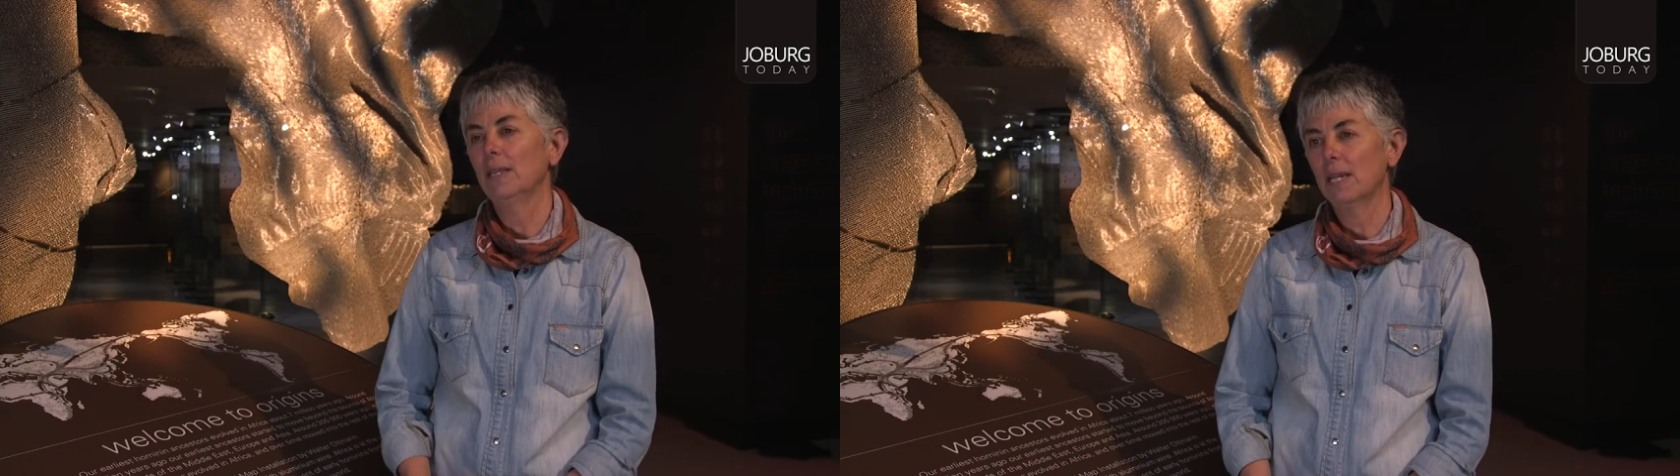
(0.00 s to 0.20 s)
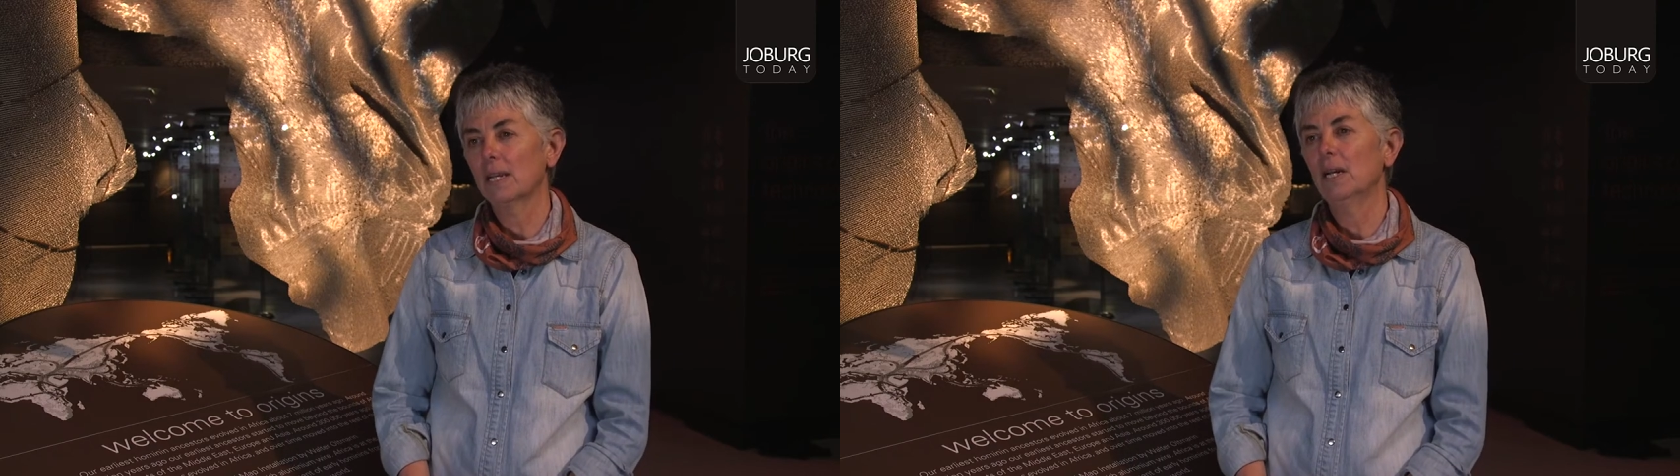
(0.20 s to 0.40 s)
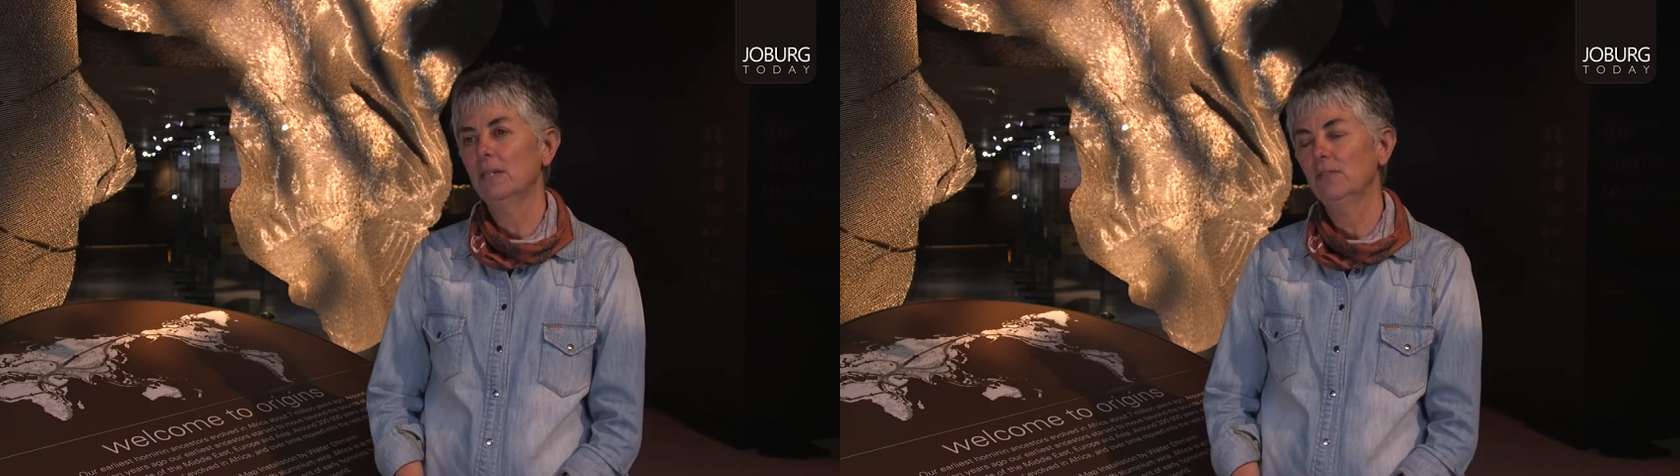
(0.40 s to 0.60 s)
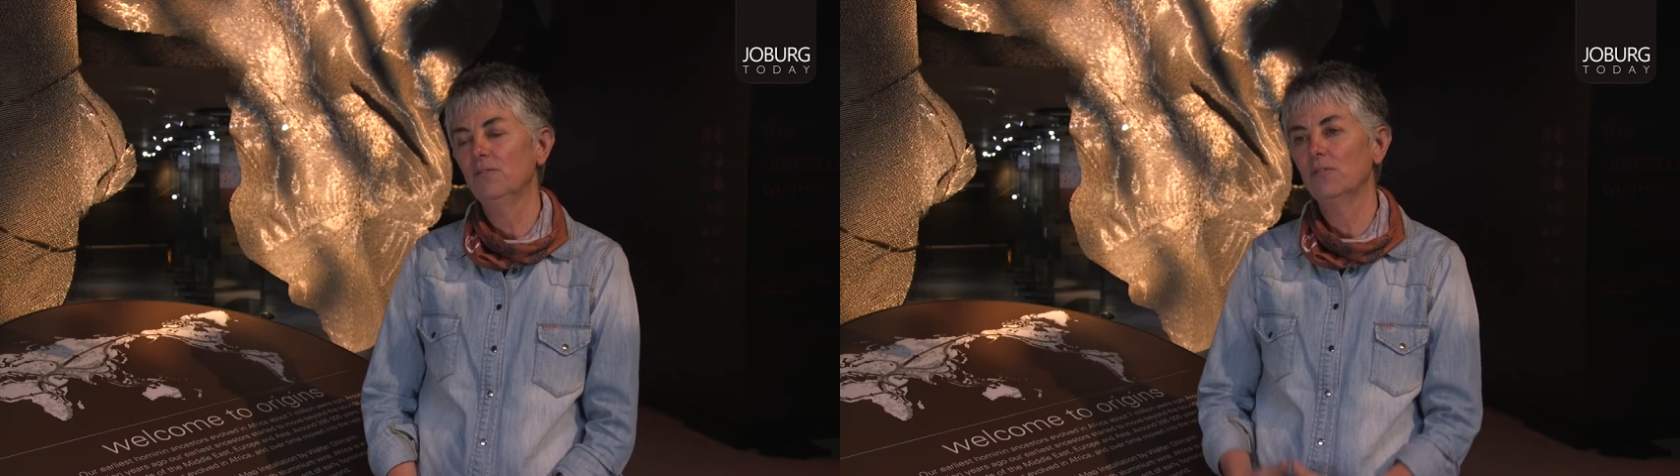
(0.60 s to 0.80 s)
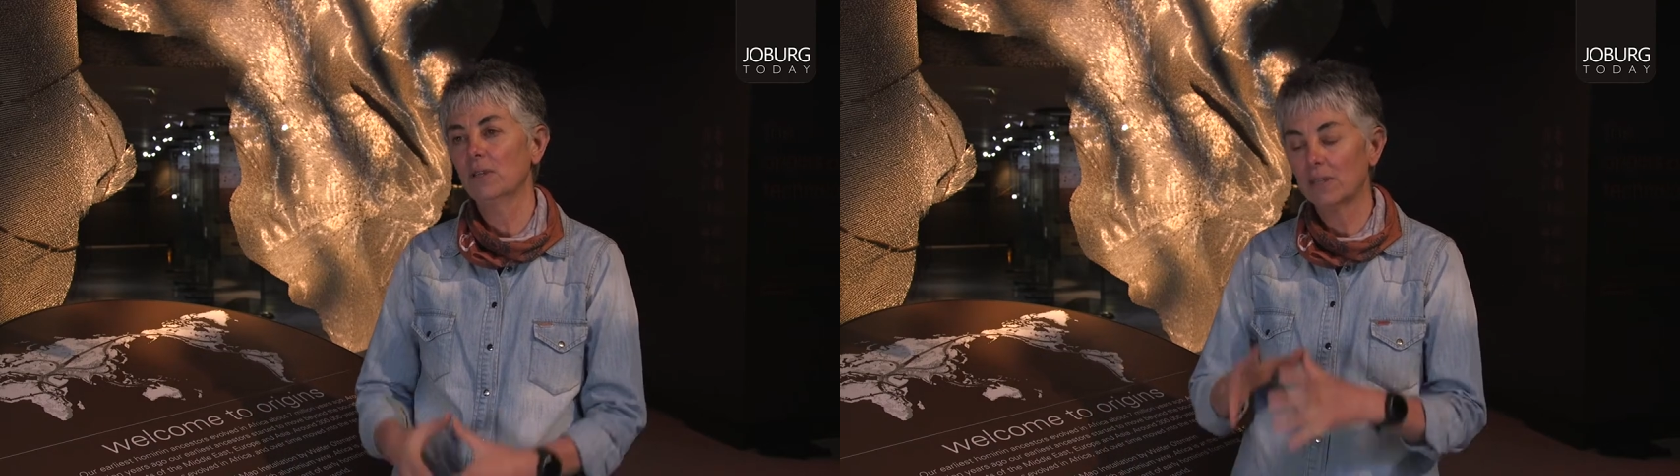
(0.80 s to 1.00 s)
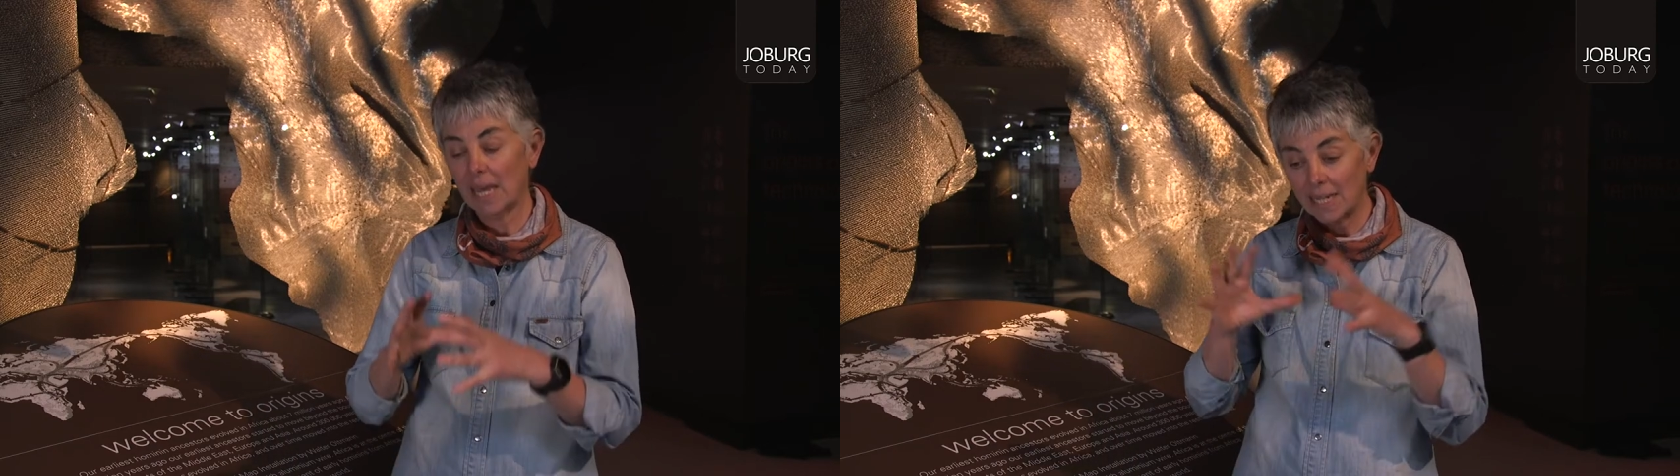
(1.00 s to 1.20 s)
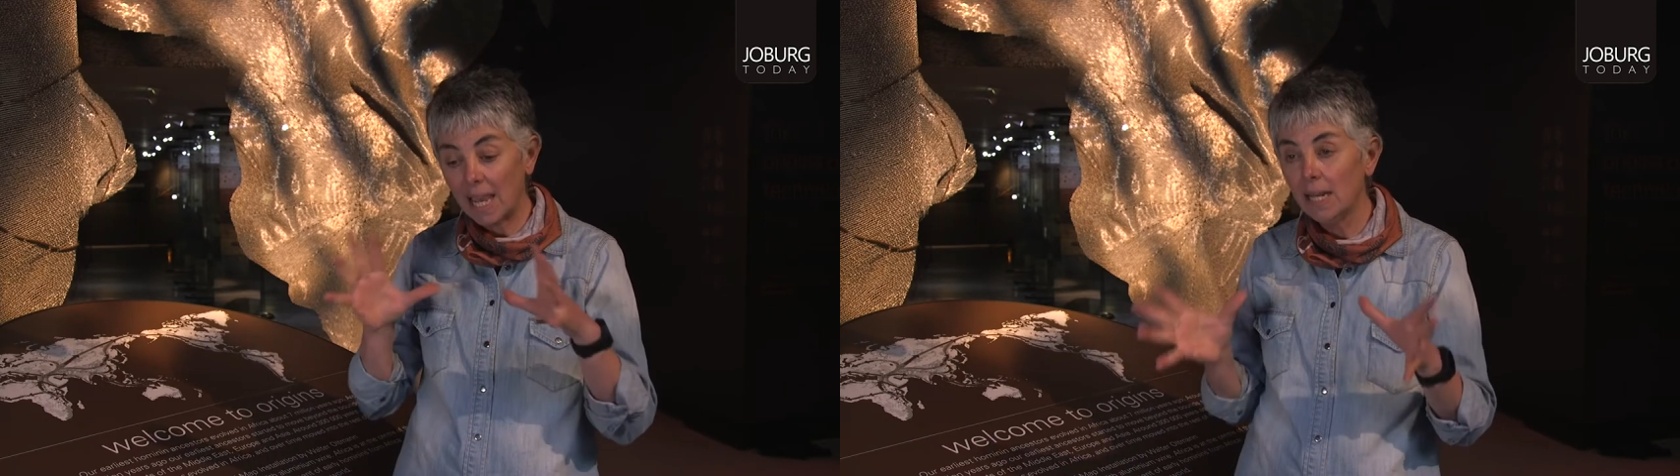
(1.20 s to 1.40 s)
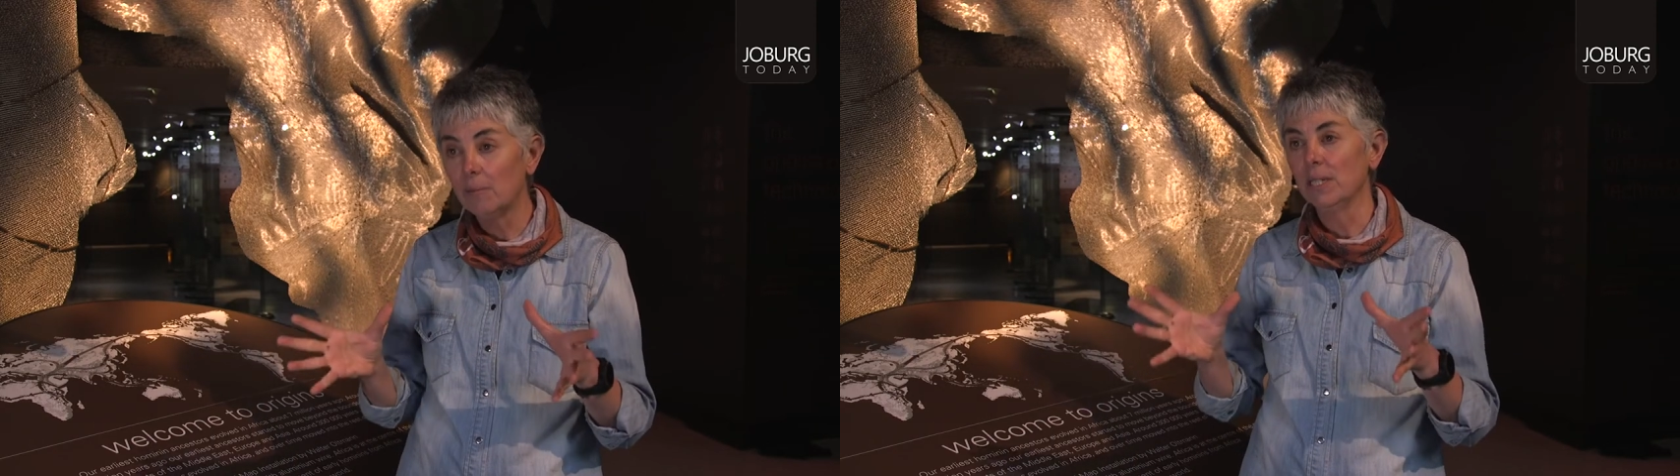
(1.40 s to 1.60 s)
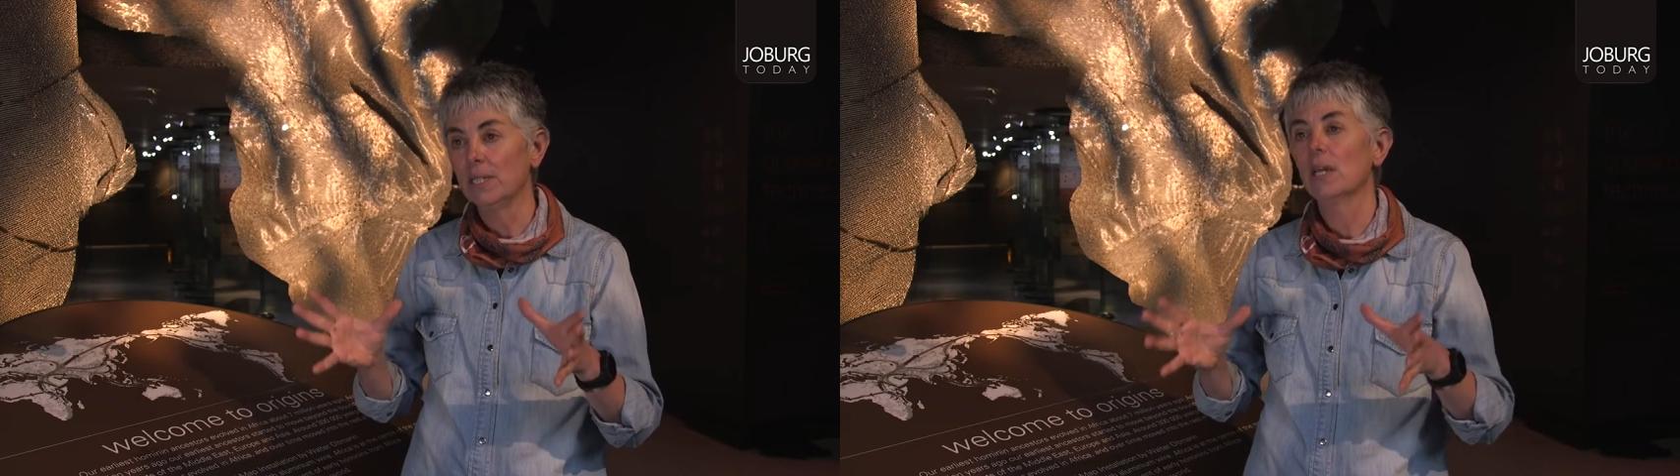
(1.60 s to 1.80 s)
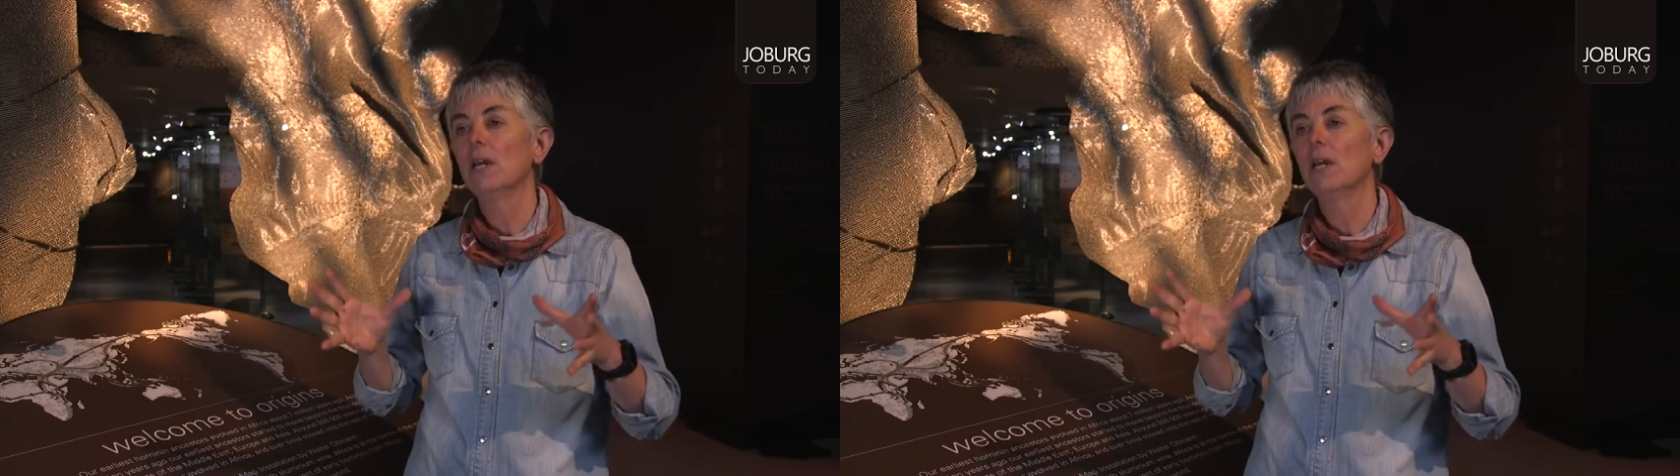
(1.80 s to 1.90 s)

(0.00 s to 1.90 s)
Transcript: that kind of that element